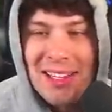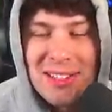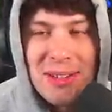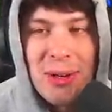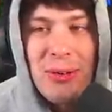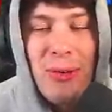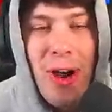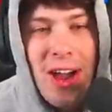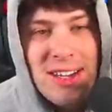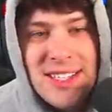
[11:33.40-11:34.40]
is
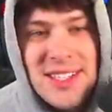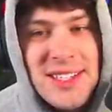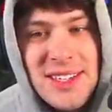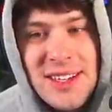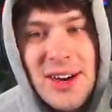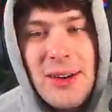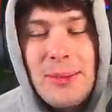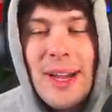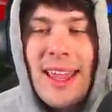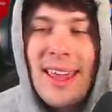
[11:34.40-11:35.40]
LaCroix.
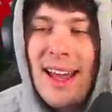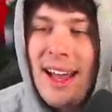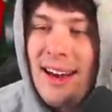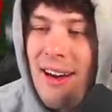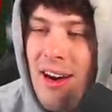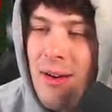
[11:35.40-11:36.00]
Oh my God.